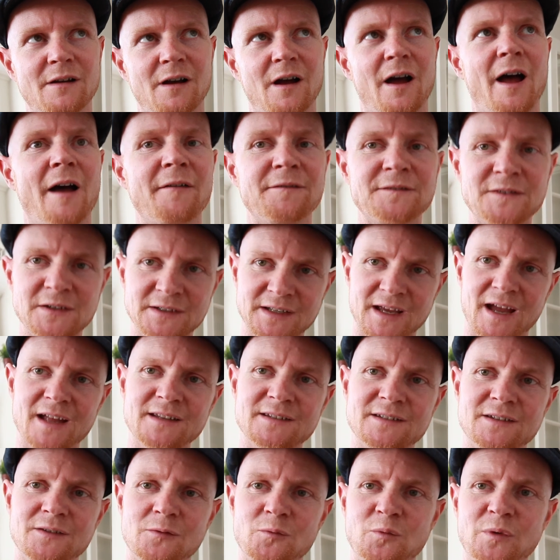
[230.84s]
after
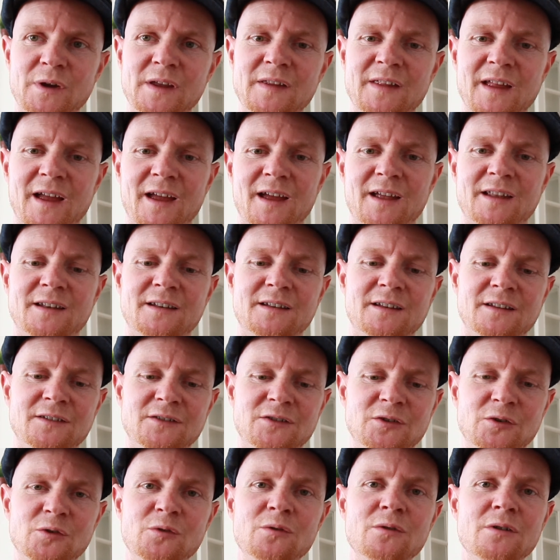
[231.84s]
that, we then
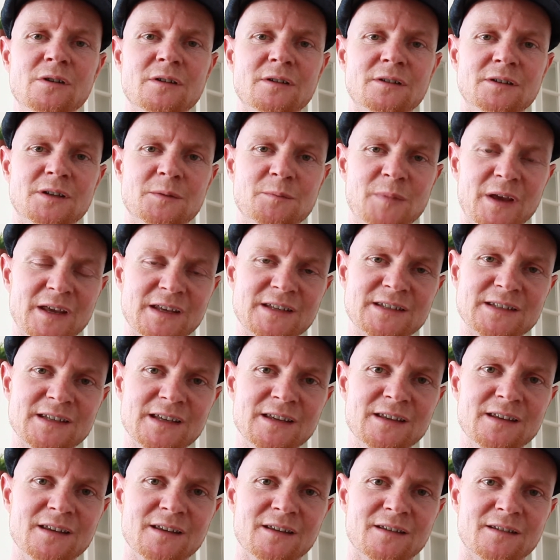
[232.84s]
do the
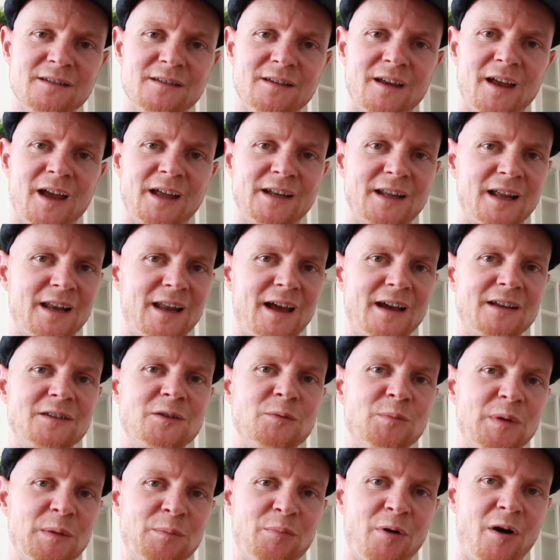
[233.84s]
mixing, and I like to
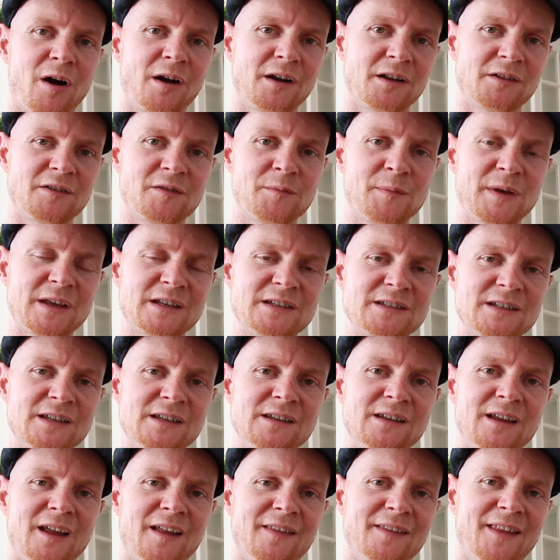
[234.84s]
be part of the
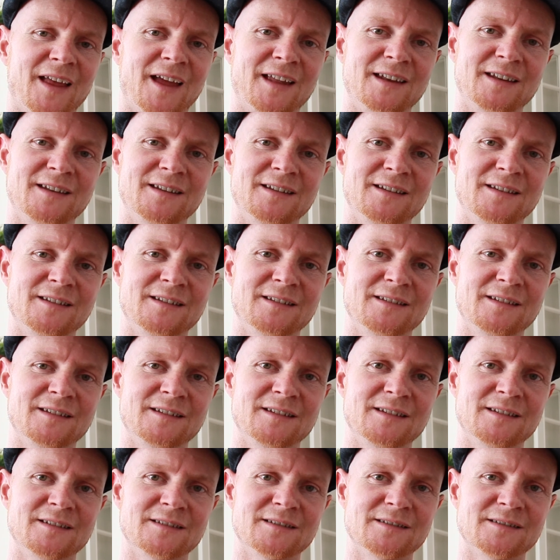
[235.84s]
mixing, and then
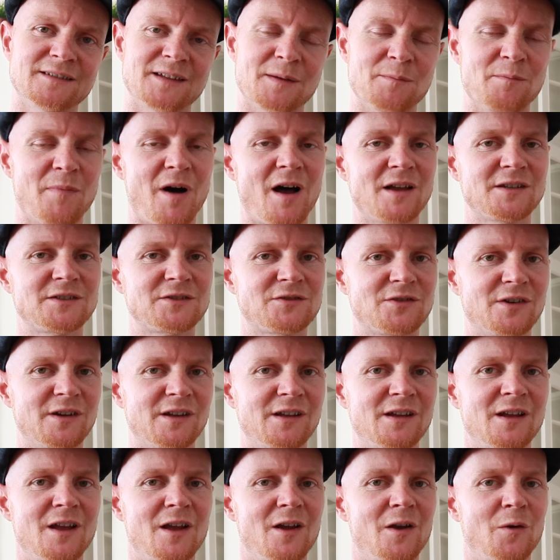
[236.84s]
the
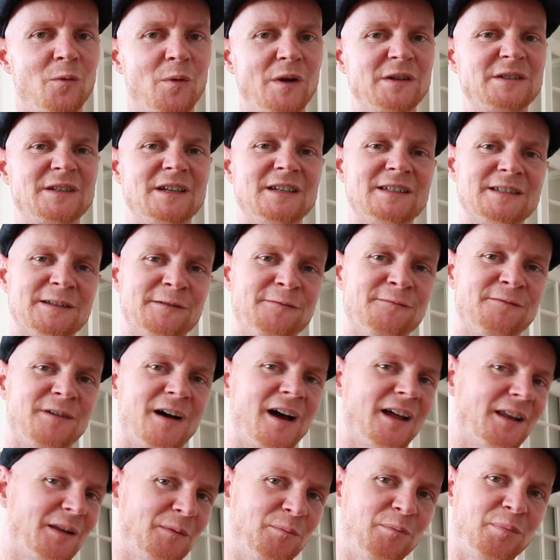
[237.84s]
mastering, which is the
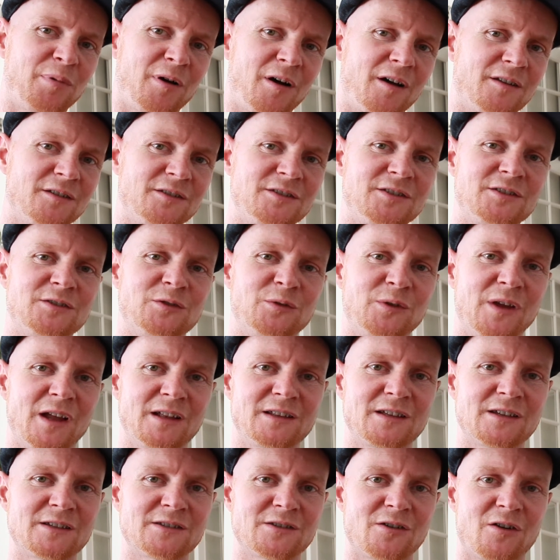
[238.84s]
final punch to
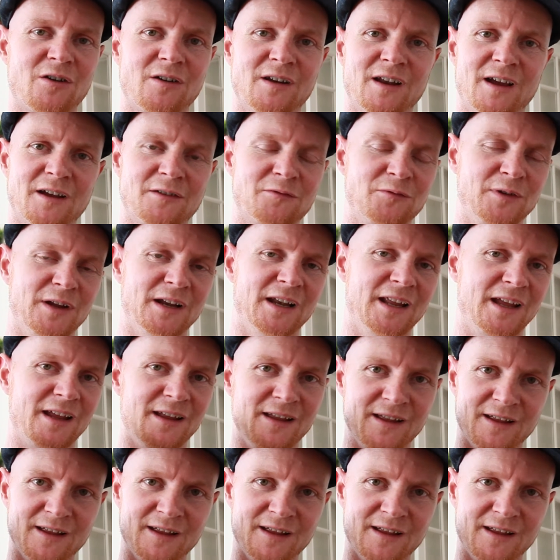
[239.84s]
get the song like really